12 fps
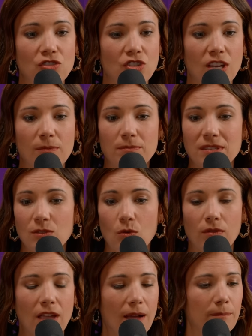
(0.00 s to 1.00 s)
chips,
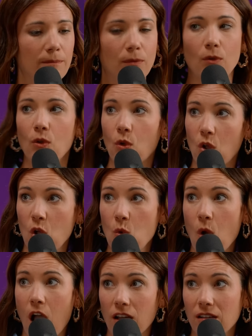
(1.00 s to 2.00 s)
yeah,
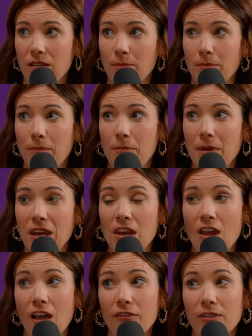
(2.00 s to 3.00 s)
guac, but
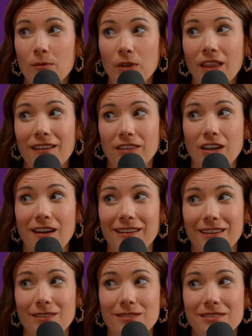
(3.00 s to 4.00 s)
not from real
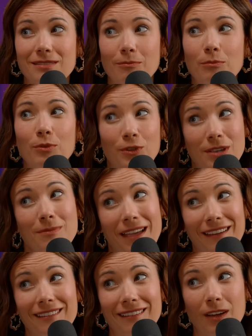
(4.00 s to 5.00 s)
avocados,
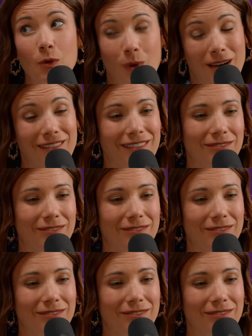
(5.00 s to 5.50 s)
pre-made guac.